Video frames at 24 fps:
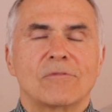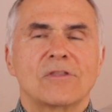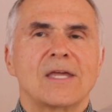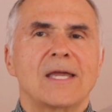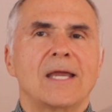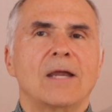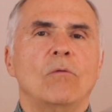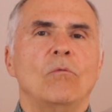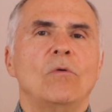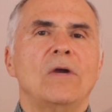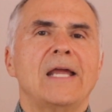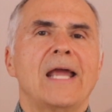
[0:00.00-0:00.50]

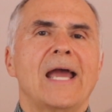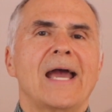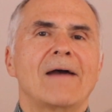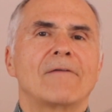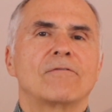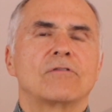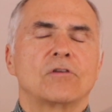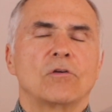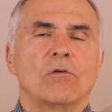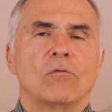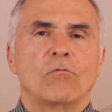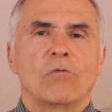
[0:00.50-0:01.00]
thing. We
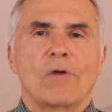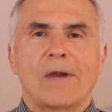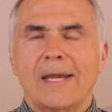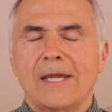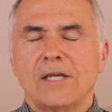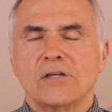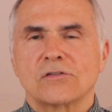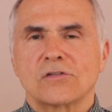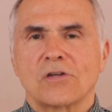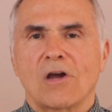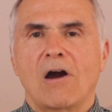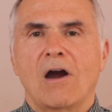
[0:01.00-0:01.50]
have to
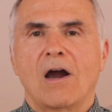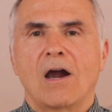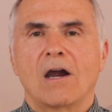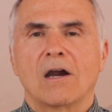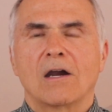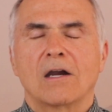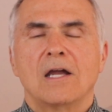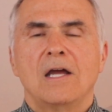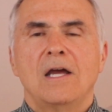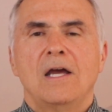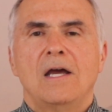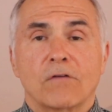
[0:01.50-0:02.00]
raise
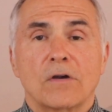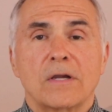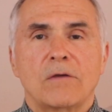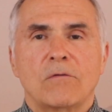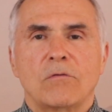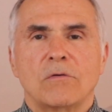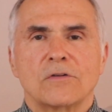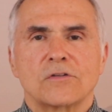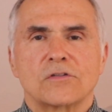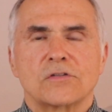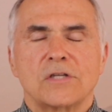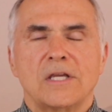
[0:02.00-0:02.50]
our
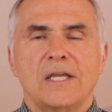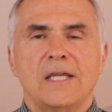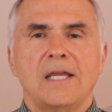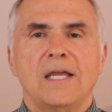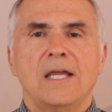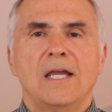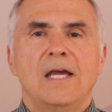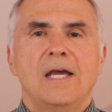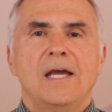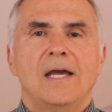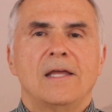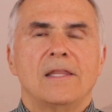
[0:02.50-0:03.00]

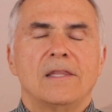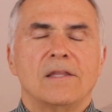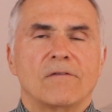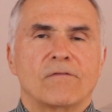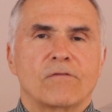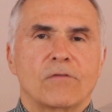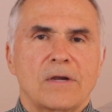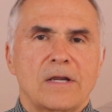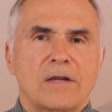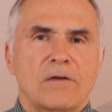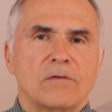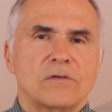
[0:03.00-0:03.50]
frequency, the
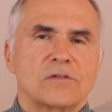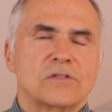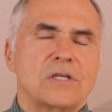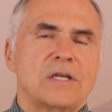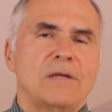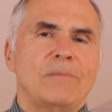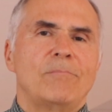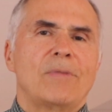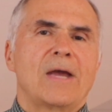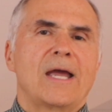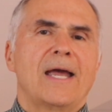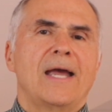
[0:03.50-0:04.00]

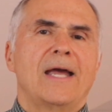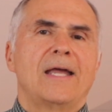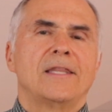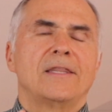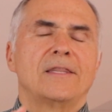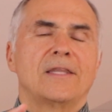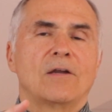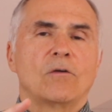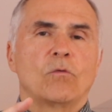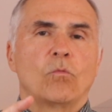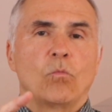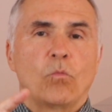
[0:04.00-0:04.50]
frequency
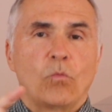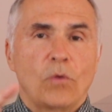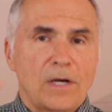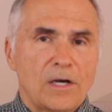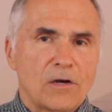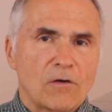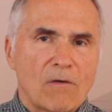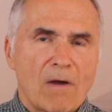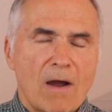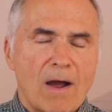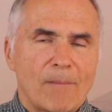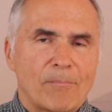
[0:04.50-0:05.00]
band that
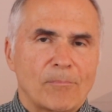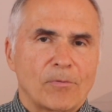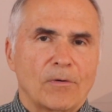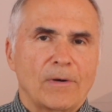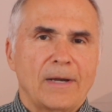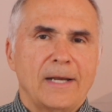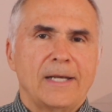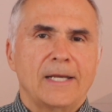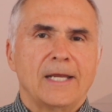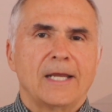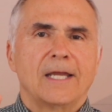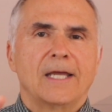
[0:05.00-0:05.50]
we're
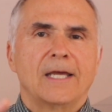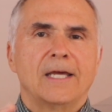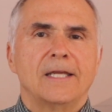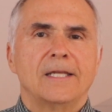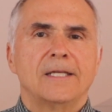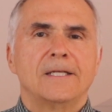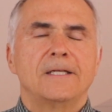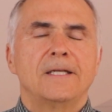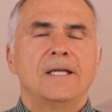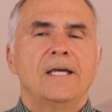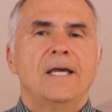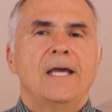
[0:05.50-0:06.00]
operating
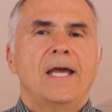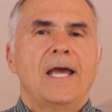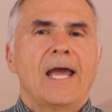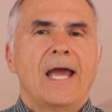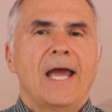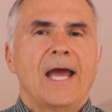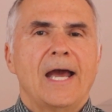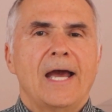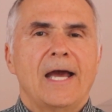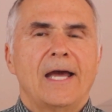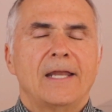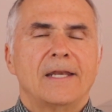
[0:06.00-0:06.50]
in,
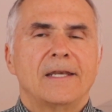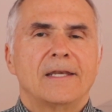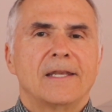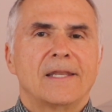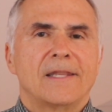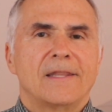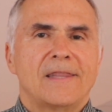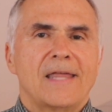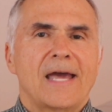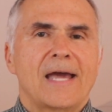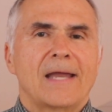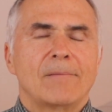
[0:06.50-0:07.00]
and
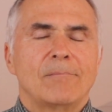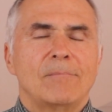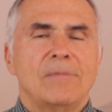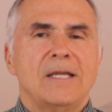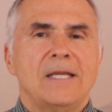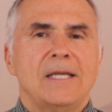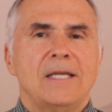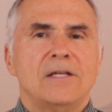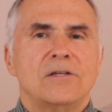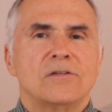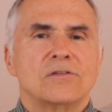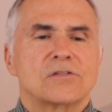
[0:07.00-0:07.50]
that
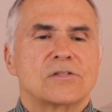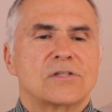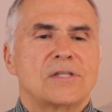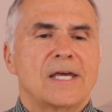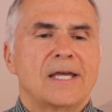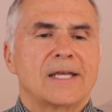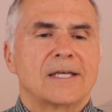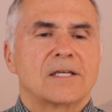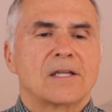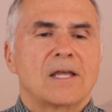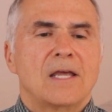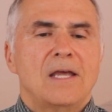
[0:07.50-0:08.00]
means
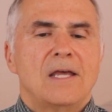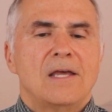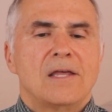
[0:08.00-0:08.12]
that